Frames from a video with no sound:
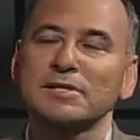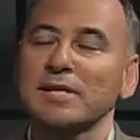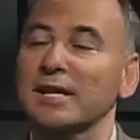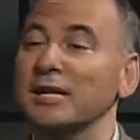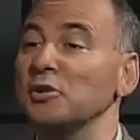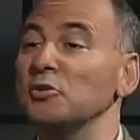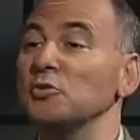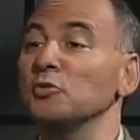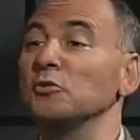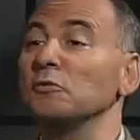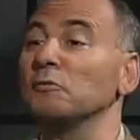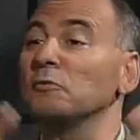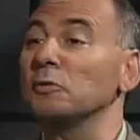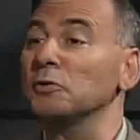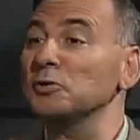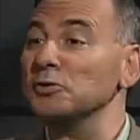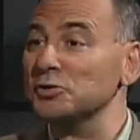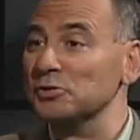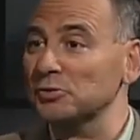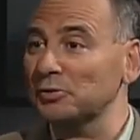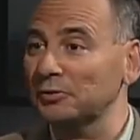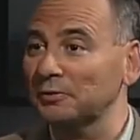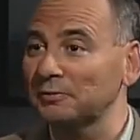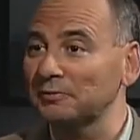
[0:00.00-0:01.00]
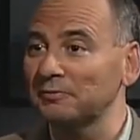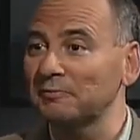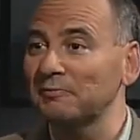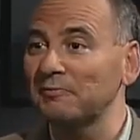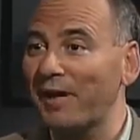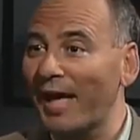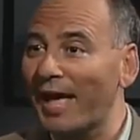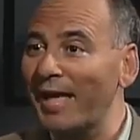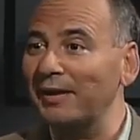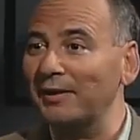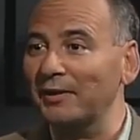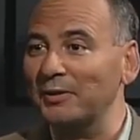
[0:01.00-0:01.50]
universal
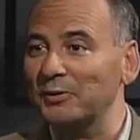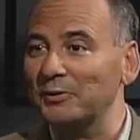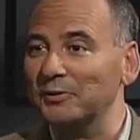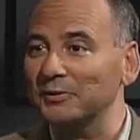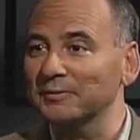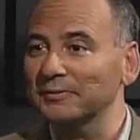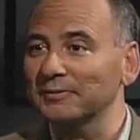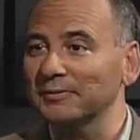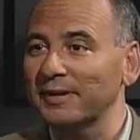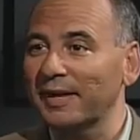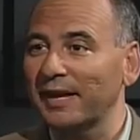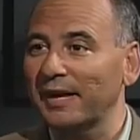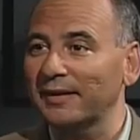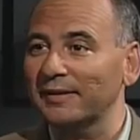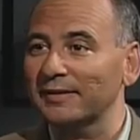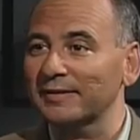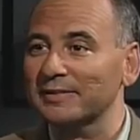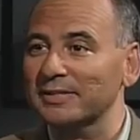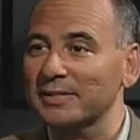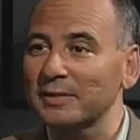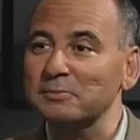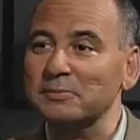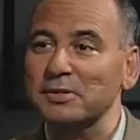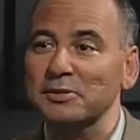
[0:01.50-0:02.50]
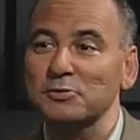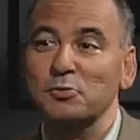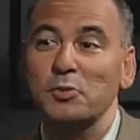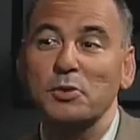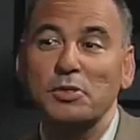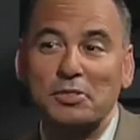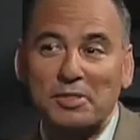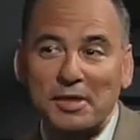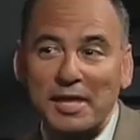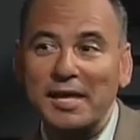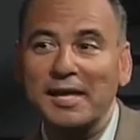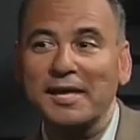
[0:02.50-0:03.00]
value. And sometimes we
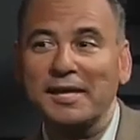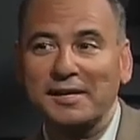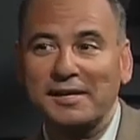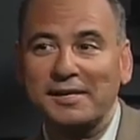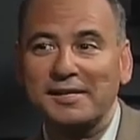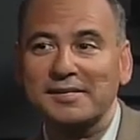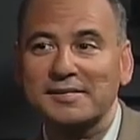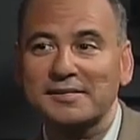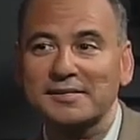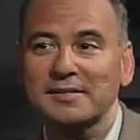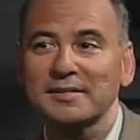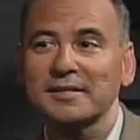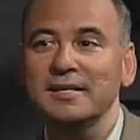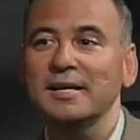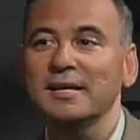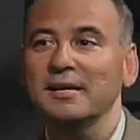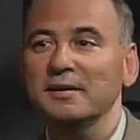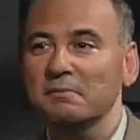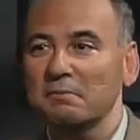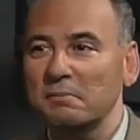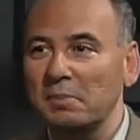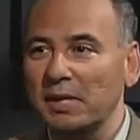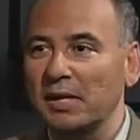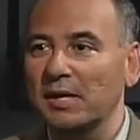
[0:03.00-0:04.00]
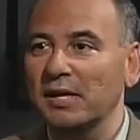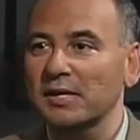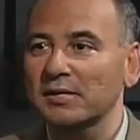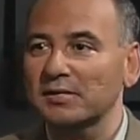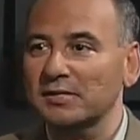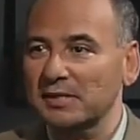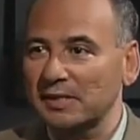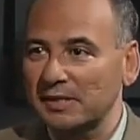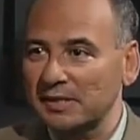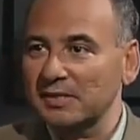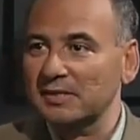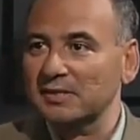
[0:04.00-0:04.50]
think it is because
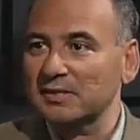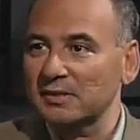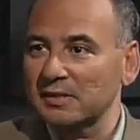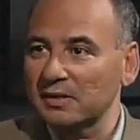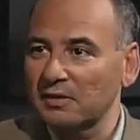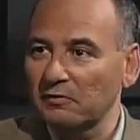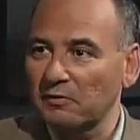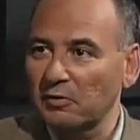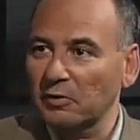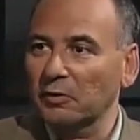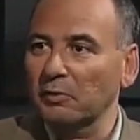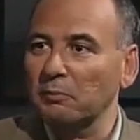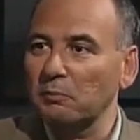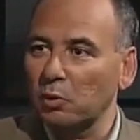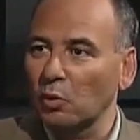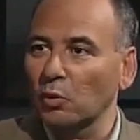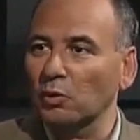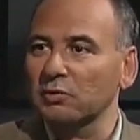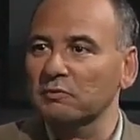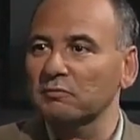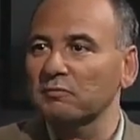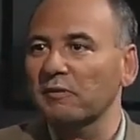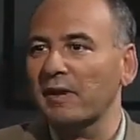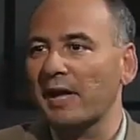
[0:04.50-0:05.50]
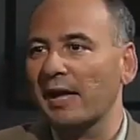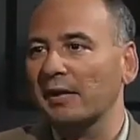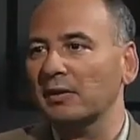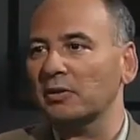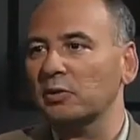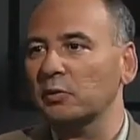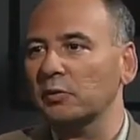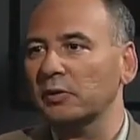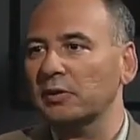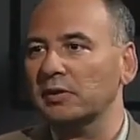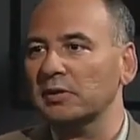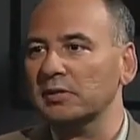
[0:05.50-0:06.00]
it is a very important
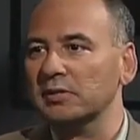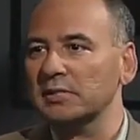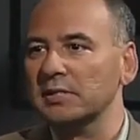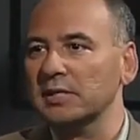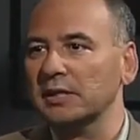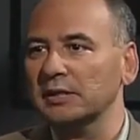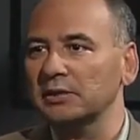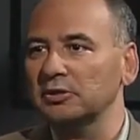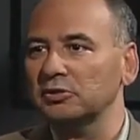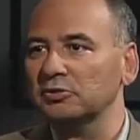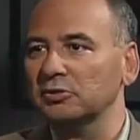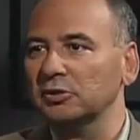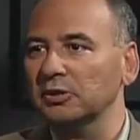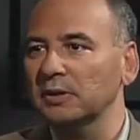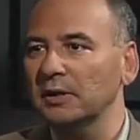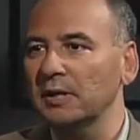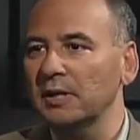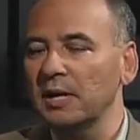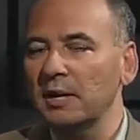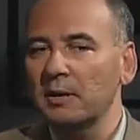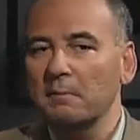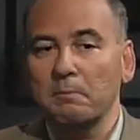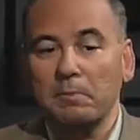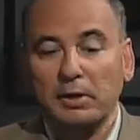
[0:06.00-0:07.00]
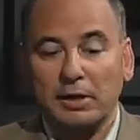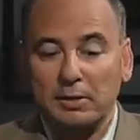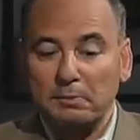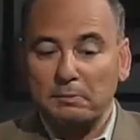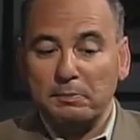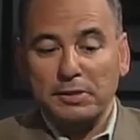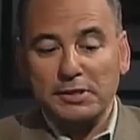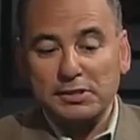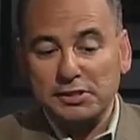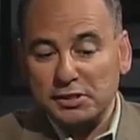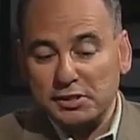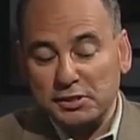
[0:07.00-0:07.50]
value in this country. Mm-hmm. But a
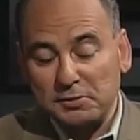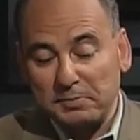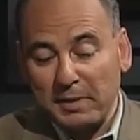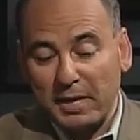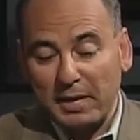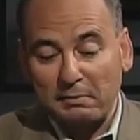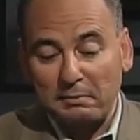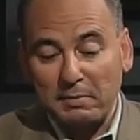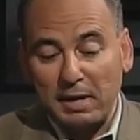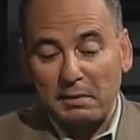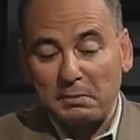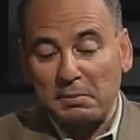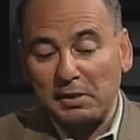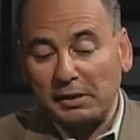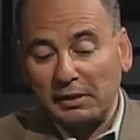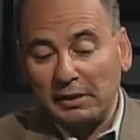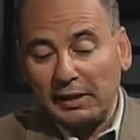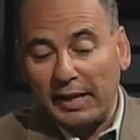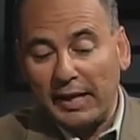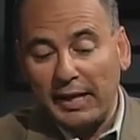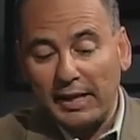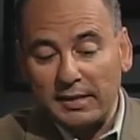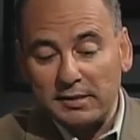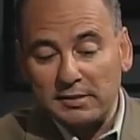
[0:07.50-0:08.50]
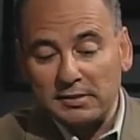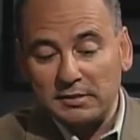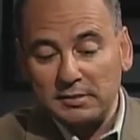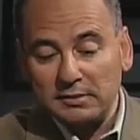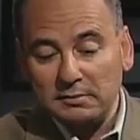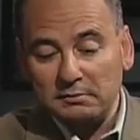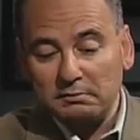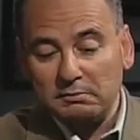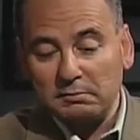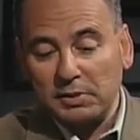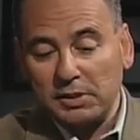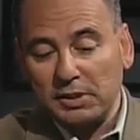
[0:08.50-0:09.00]
businessman may be late
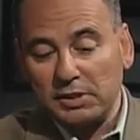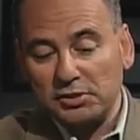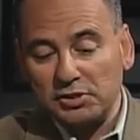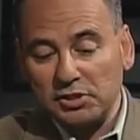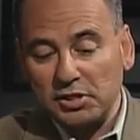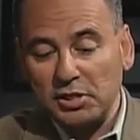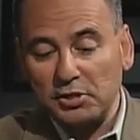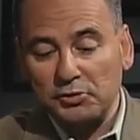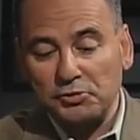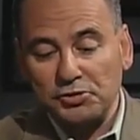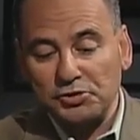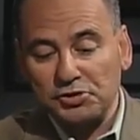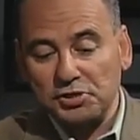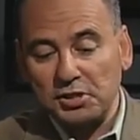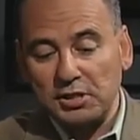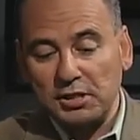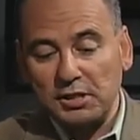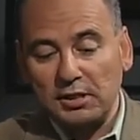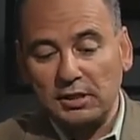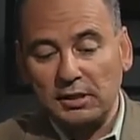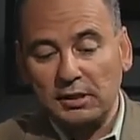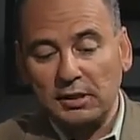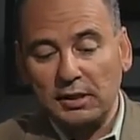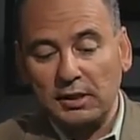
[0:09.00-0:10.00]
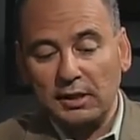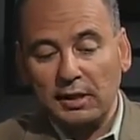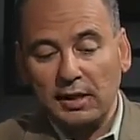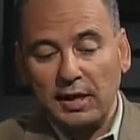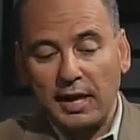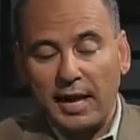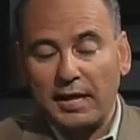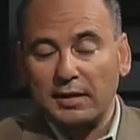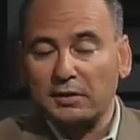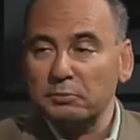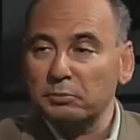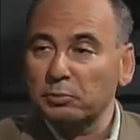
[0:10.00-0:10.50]
because he or she
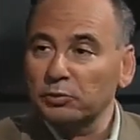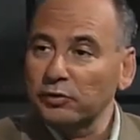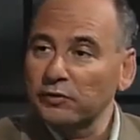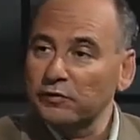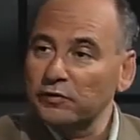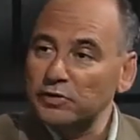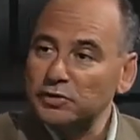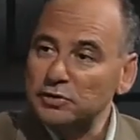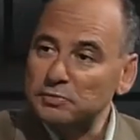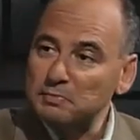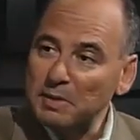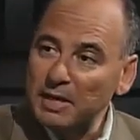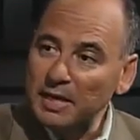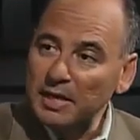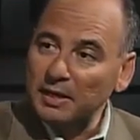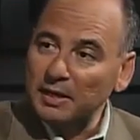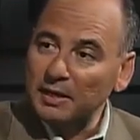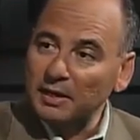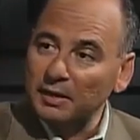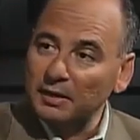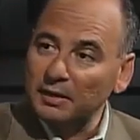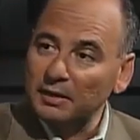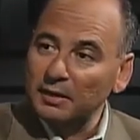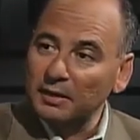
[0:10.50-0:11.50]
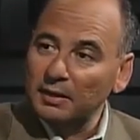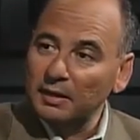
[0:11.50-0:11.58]
had a previous meeting,